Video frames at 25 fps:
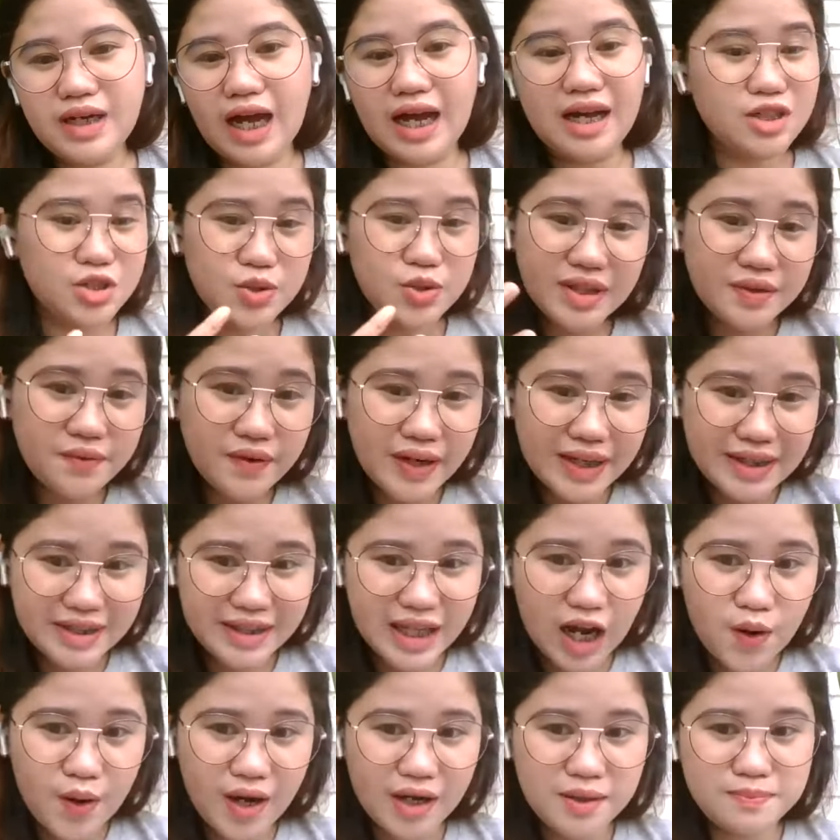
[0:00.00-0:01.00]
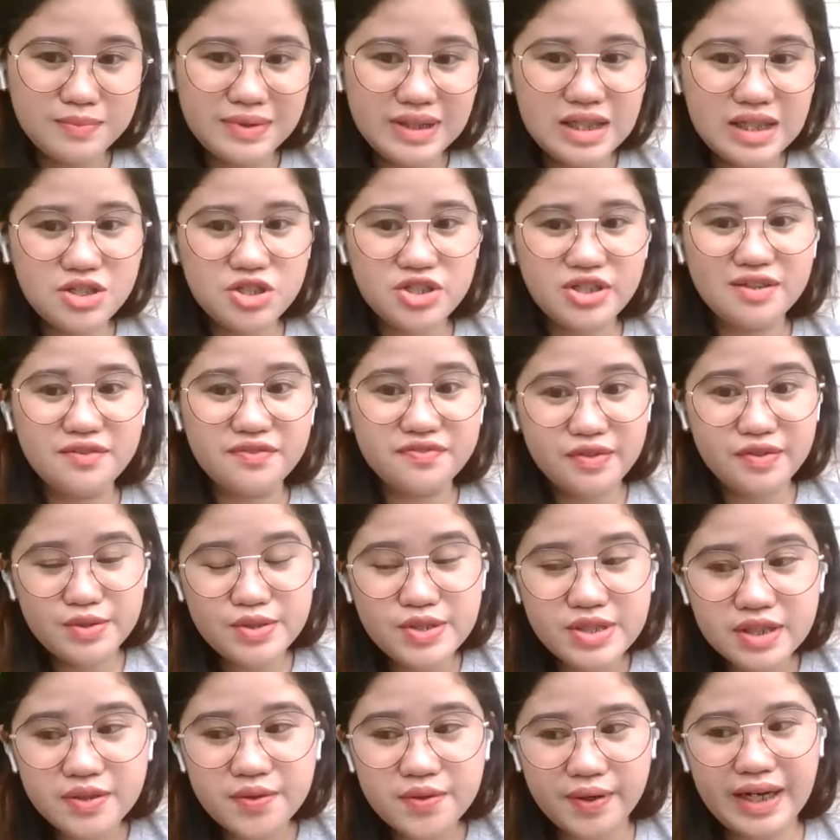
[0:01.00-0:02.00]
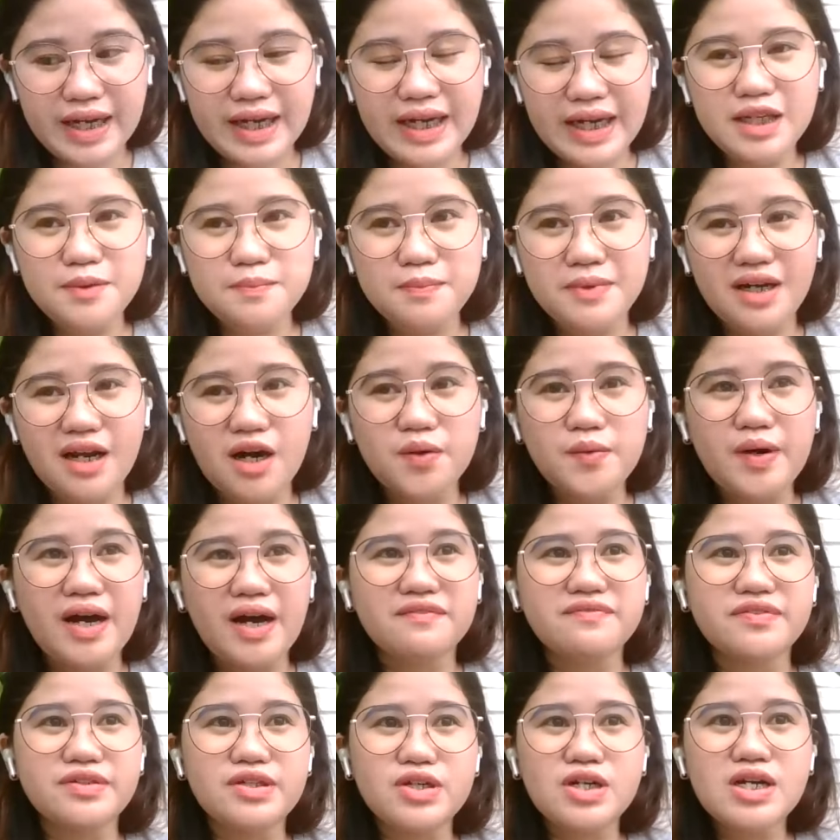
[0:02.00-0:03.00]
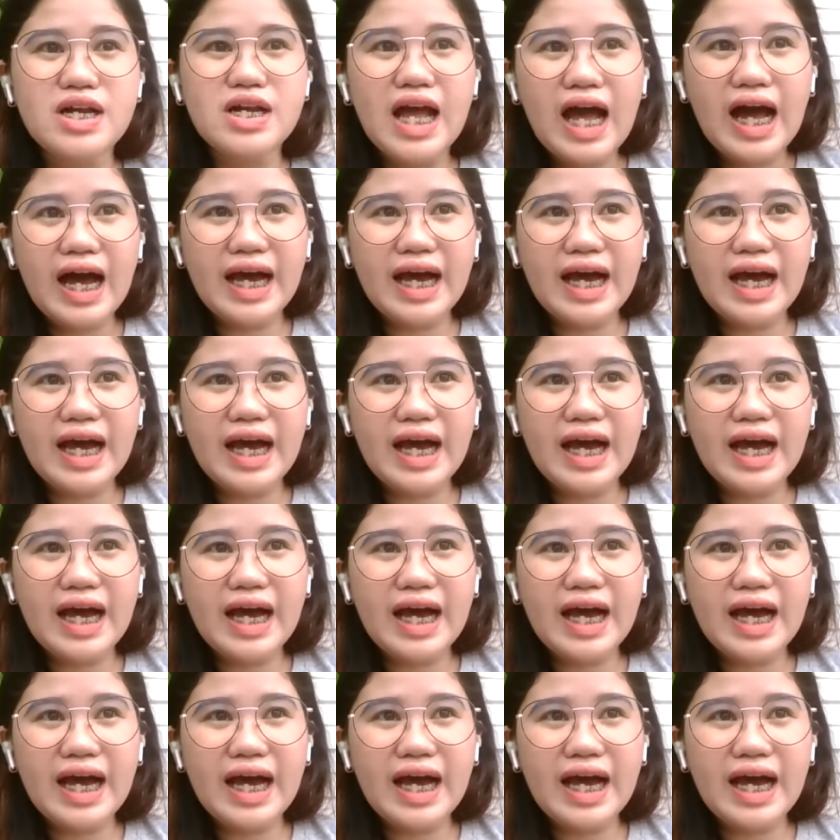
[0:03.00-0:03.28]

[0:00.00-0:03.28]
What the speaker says: Actually, right now I'm teaching first grade, but however,